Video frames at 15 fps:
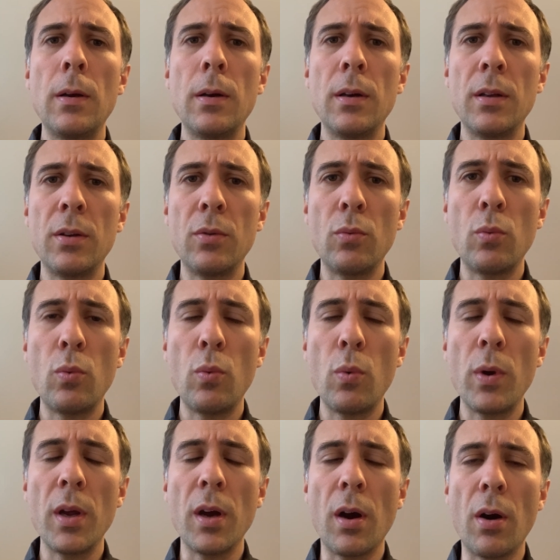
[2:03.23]
and
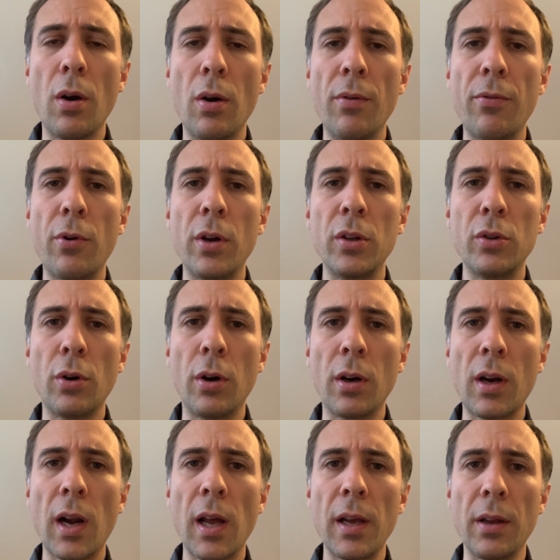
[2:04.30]
we are offering to our
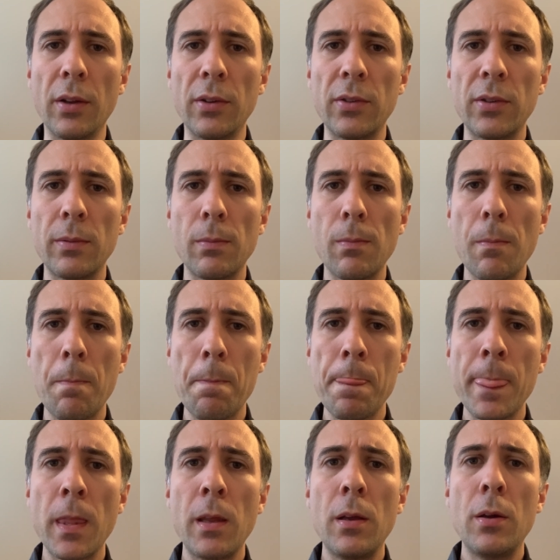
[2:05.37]
clients.
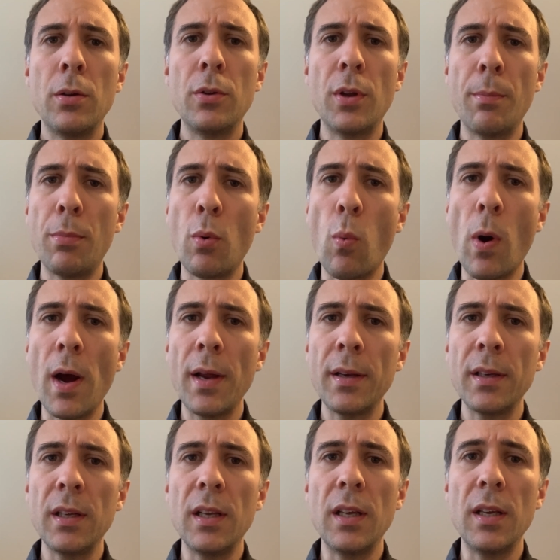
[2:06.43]
Number
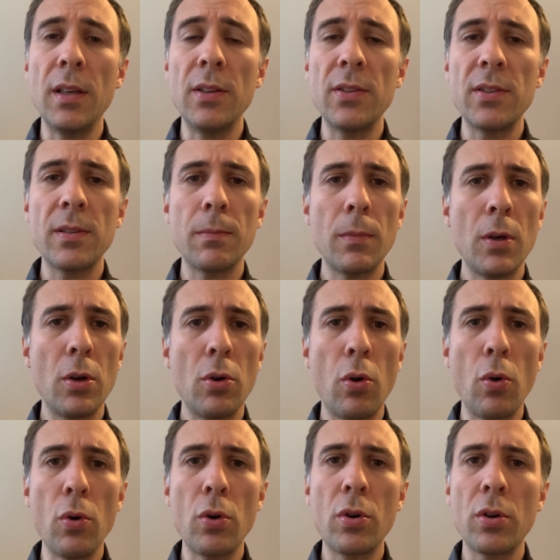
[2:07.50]
1 is
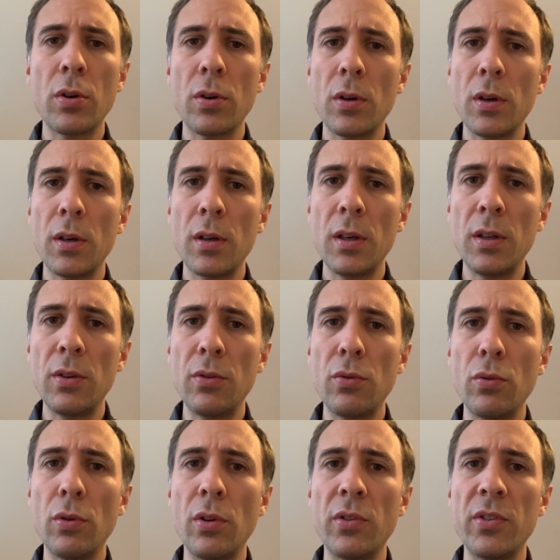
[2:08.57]
look
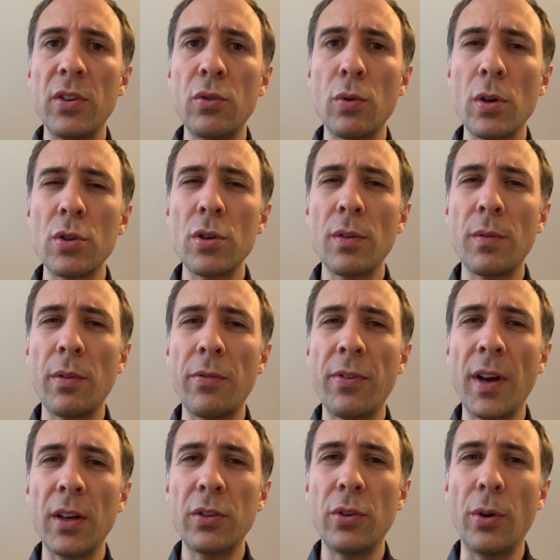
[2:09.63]
into the situation of the
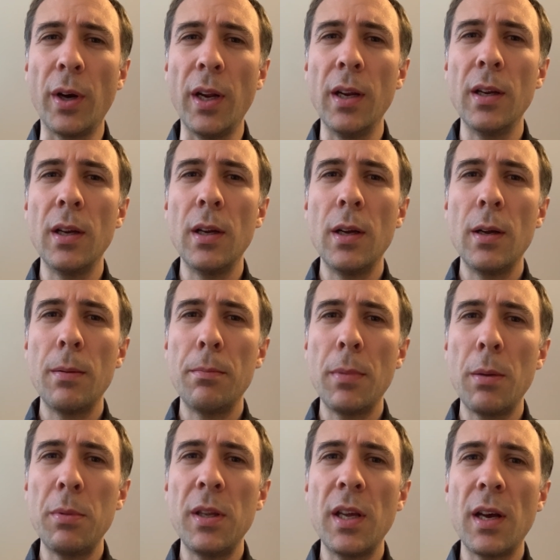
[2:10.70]
factory.
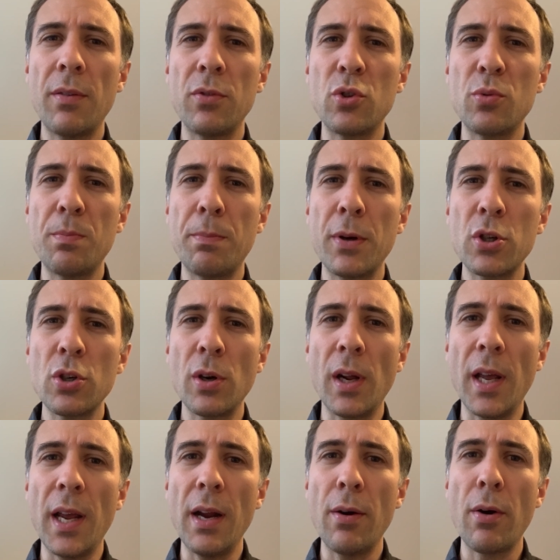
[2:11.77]
Maybe they have a special
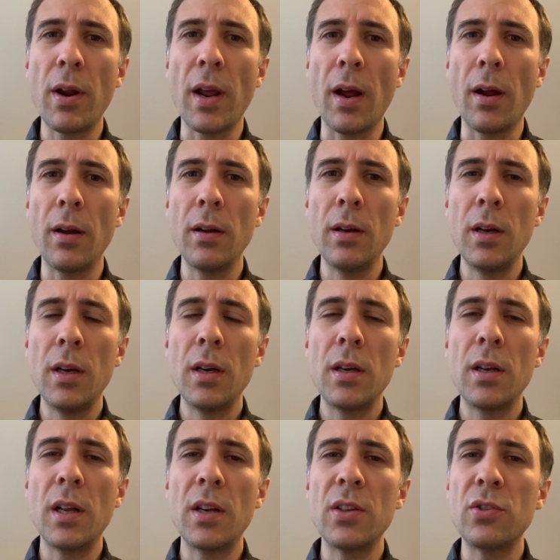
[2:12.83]
area
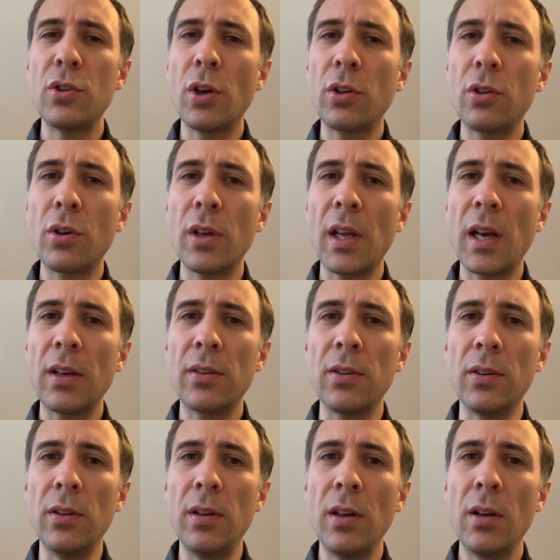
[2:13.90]
that is not
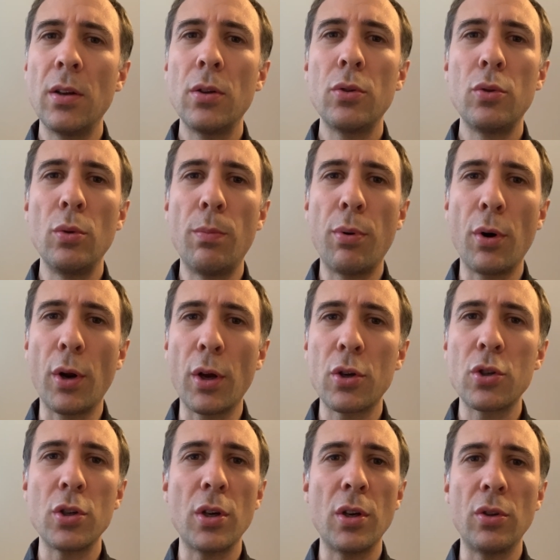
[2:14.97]
connected to
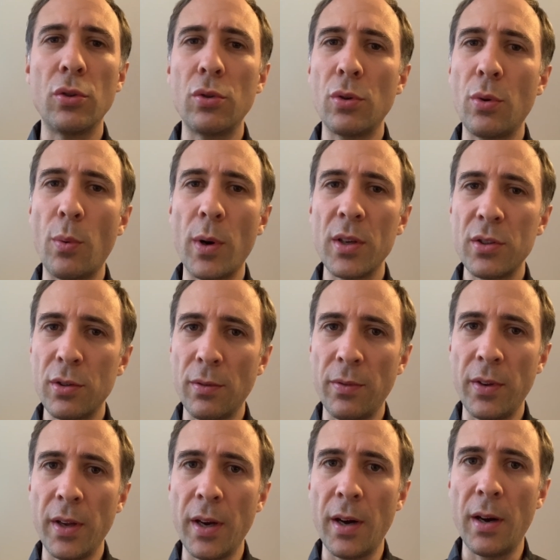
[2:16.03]
production and to the rest
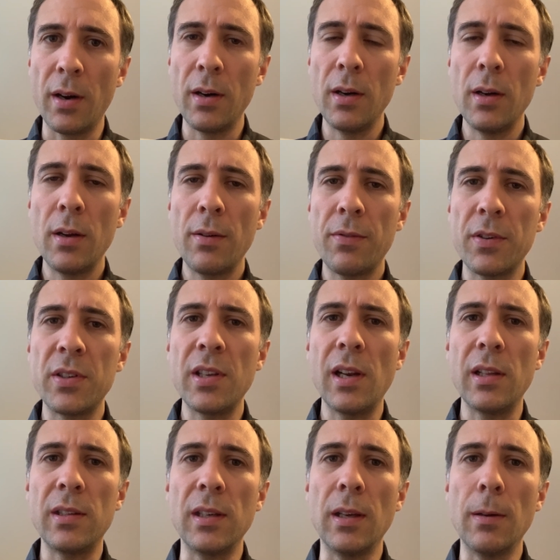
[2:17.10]
of their
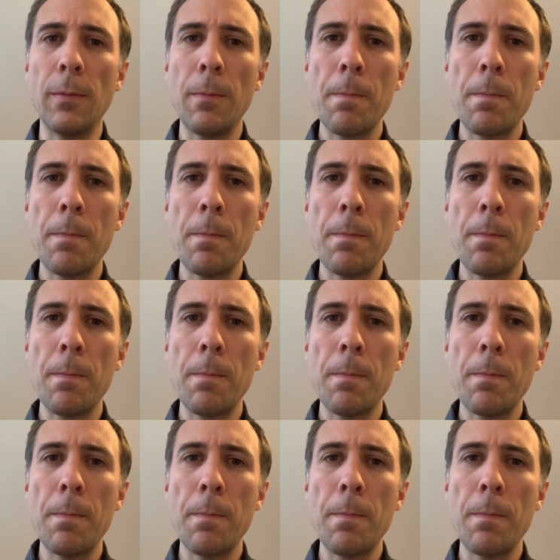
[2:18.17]
facility.